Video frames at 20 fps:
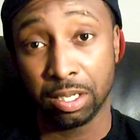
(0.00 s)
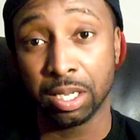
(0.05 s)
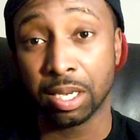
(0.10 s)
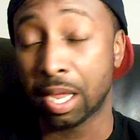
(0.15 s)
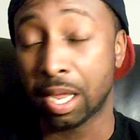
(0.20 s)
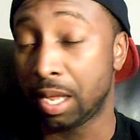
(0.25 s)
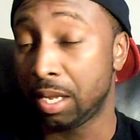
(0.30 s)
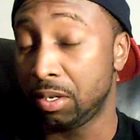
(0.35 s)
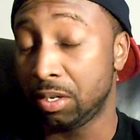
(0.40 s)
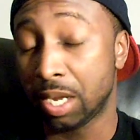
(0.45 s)

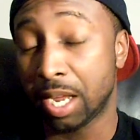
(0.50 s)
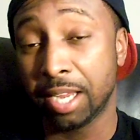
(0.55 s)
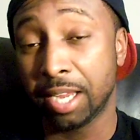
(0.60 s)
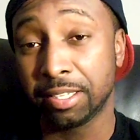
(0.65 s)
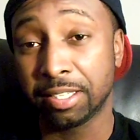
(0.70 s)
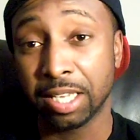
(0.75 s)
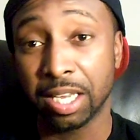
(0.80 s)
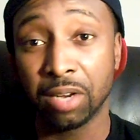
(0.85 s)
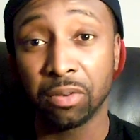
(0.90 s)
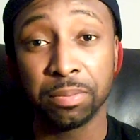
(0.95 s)
You know, I
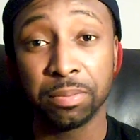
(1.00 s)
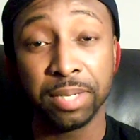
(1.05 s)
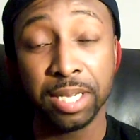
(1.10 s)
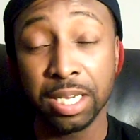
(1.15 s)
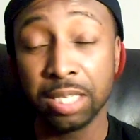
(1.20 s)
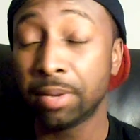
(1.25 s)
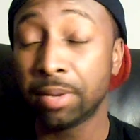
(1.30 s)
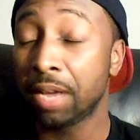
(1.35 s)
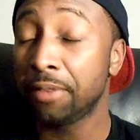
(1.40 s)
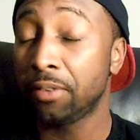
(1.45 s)
ain't saying it would be
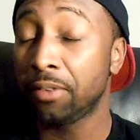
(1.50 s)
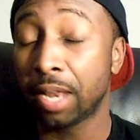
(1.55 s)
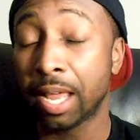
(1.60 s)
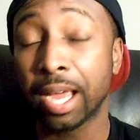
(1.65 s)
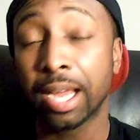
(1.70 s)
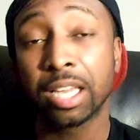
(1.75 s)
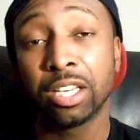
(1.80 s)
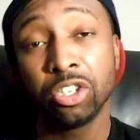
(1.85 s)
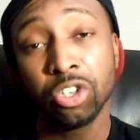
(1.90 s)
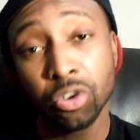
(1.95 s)
easy, but I feel
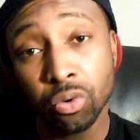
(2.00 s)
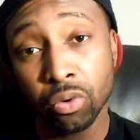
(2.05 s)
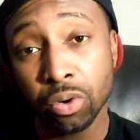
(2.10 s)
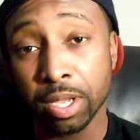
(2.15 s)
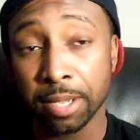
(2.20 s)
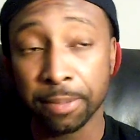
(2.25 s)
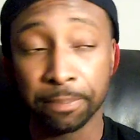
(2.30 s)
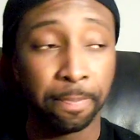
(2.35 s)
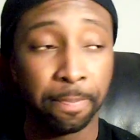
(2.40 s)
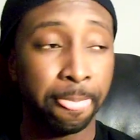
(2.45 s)
like I can
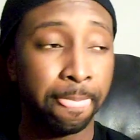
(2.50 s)
do it.